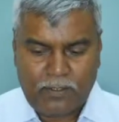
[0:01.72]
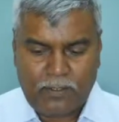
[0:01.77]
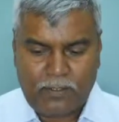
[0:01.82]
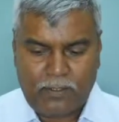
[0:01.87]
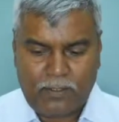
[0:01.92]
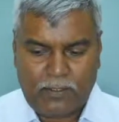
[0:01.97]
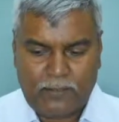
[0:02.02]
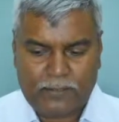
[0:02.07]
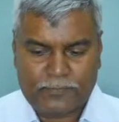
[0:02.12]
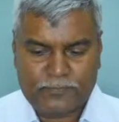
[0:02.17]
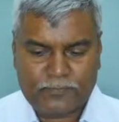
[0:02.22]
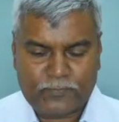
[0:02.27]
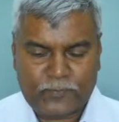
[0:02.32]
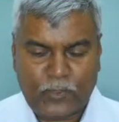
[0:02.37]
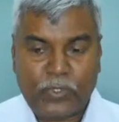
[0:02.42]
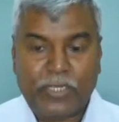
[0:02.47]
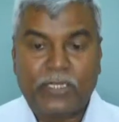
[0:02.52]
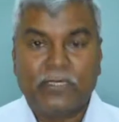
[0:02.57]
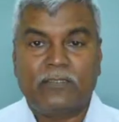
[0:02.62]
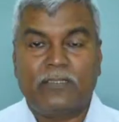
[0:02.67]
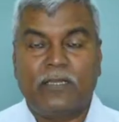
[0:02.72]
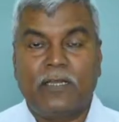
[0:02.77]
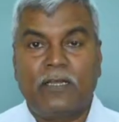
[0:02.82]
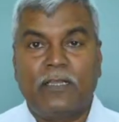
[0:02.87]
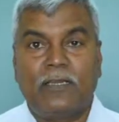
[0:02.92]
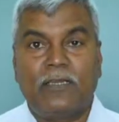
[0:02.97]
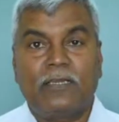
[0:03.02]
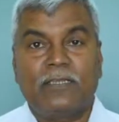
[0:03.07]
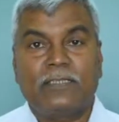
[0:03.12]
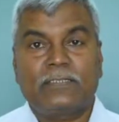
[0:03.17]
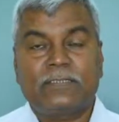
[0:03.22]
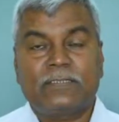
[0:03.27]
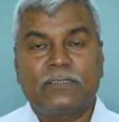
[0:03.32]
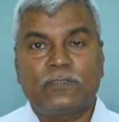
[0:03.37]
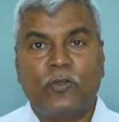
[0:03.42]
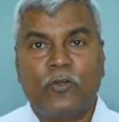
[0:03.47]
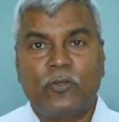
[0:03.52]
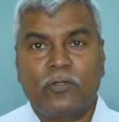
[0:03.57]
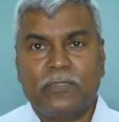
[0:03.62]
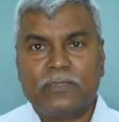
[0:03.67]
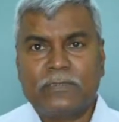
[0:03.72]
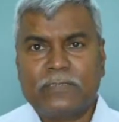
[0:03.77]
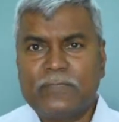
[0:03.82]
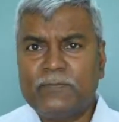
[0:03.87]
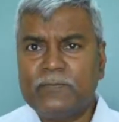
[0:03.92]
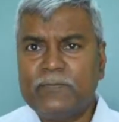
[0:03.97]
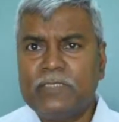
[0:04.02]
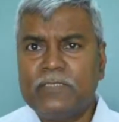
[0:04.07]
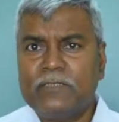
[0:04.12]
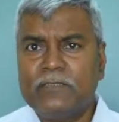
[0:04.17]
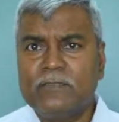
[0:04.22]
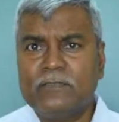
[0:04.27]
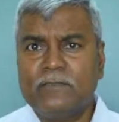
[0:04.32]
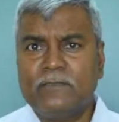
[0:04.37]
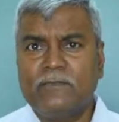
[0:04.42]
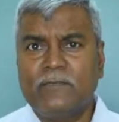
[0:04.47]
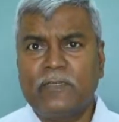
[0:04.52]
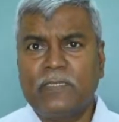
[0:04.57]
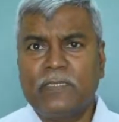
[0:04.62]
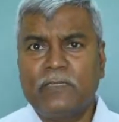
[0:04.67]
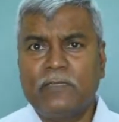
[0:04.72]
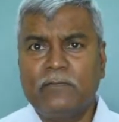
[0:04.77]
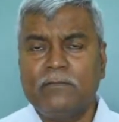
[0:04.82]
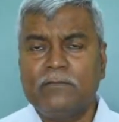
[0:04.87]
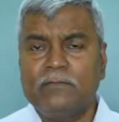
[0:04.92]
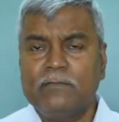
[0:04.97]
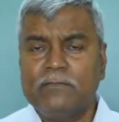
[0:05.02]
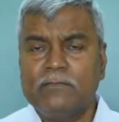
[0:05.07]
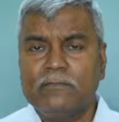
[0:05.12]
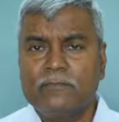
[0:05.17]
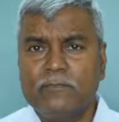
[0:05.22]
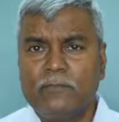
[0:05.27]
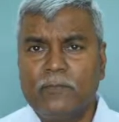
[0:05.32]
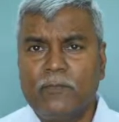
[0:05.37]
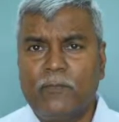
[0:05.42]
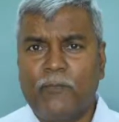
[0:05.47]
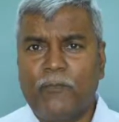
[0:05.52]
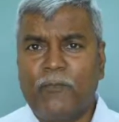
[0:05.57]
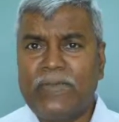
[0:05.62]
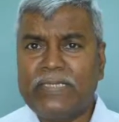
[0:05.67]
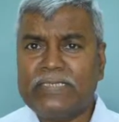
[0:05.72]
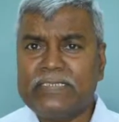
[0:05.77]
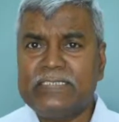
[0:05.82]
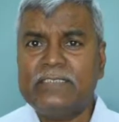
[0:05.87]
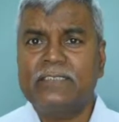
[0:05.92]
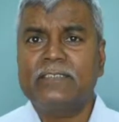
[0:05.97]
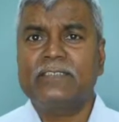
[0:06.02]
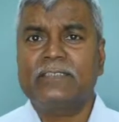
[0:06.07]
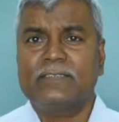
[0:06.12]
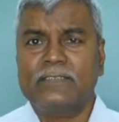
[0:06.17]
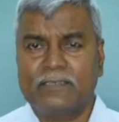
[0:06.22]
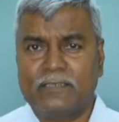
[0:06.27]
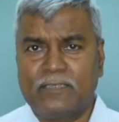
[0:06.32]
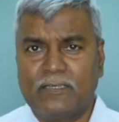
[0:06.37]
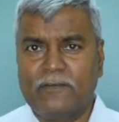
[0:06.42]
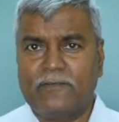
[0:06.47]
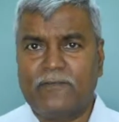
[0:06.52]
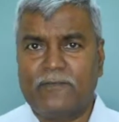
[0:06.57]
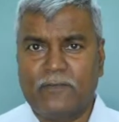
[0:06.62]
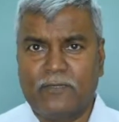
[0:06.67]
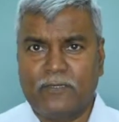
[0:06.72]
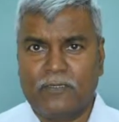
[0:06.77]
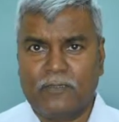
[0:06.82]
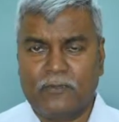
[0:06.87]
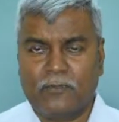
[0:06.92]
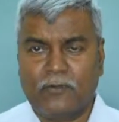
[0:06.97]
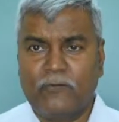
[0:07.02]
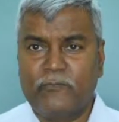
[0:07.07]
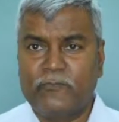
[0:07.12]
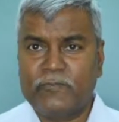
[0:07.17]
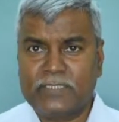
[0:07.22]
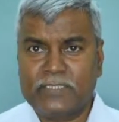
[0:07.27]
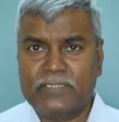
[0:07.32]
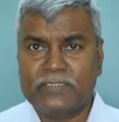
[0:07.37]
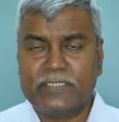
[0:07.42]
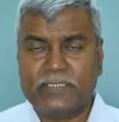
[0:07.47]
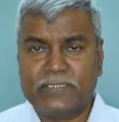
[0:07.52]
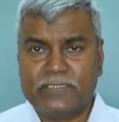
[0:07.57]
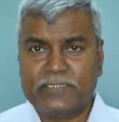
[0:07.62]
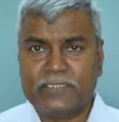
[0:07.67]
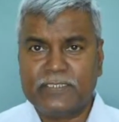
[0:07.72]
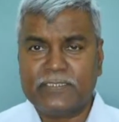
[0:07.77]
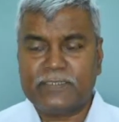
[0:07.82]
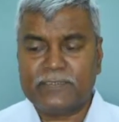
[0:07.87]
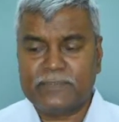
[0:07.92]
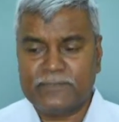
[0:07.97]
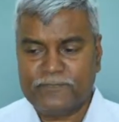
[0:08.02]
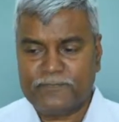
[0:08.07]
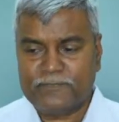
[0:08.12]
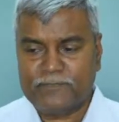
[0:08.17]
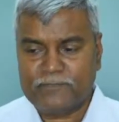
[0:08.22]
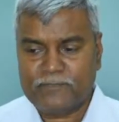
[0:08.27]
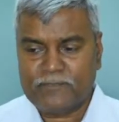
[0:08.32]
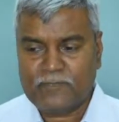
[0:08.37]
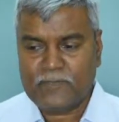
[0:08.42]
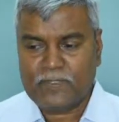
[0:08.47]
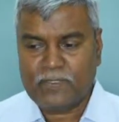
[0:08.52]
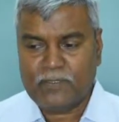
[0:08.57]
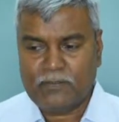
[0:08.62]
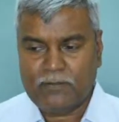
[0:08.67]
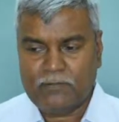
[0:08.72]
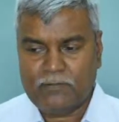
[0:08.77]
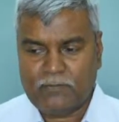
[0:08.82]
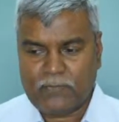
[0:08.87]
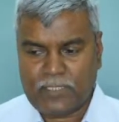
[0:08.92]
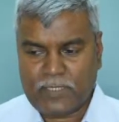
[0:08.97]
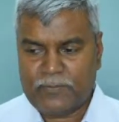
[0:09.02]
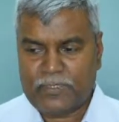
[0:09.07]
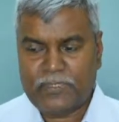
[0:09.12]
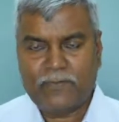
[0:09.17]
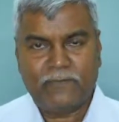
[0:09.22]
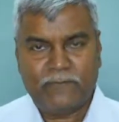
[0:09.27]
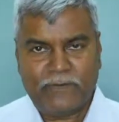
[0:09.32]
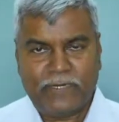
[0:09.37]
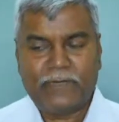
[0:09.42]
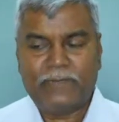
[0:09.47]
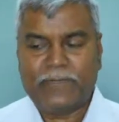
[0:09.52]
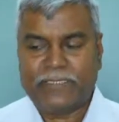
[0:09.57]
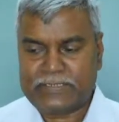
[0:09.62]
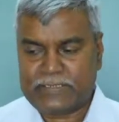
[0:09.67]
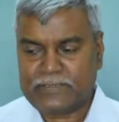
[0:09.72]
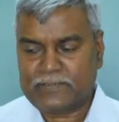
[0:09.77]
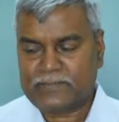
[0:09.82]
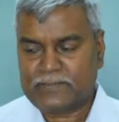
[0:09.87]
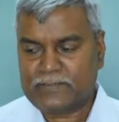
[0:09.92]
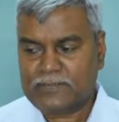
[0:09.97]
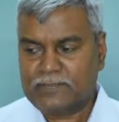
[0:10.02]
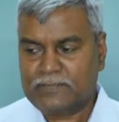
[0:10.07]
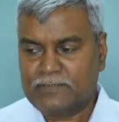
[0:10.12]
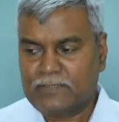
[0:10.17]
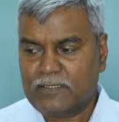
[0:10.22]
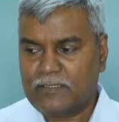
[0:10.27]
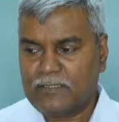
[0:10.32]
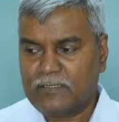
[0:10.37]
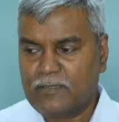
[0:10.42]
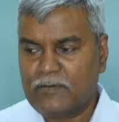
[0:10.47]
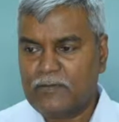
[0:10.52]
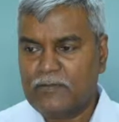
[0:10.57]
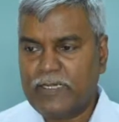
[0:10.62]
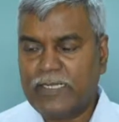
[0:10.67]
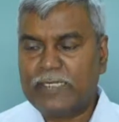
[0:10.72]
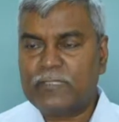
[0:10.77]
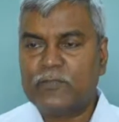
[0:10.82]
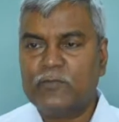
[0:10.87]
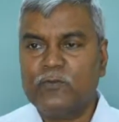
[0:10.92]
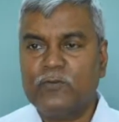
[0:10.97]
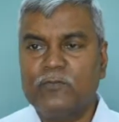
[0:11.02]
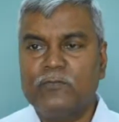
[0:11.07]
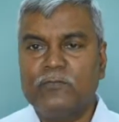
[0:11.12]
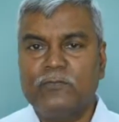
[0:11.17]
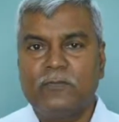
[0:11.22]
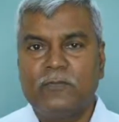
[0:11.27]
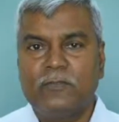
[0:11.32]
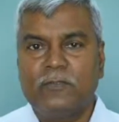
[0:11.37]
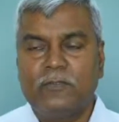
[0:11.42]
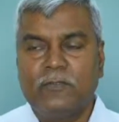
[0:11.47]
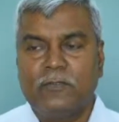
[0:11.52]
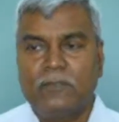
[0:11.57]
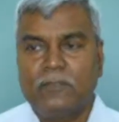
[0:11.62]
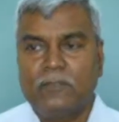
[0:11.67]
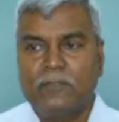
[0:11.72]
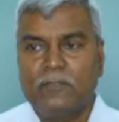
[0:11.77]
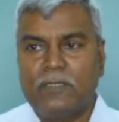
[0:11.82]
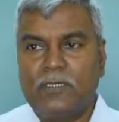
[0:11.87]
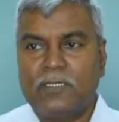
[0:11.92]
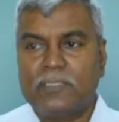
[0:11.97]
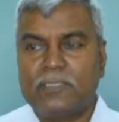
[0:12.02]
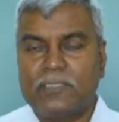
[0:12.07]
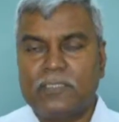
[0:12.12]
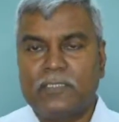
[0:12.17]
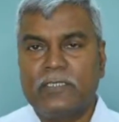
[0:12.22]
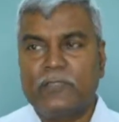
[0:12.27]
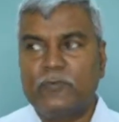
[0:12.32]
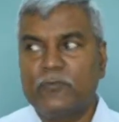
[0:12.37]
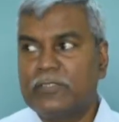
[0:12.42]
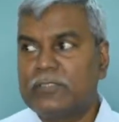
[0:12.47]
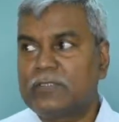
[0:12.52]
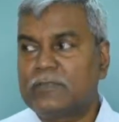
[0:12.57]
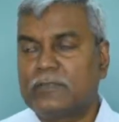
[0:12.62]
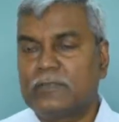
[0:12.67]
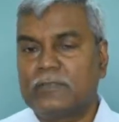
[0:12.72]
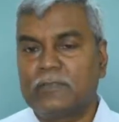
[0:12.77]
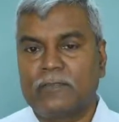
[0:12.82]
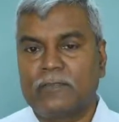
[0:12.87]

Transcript: Let us talk something very basics of official statistics. I mean very basics, and I'd like to illustrate with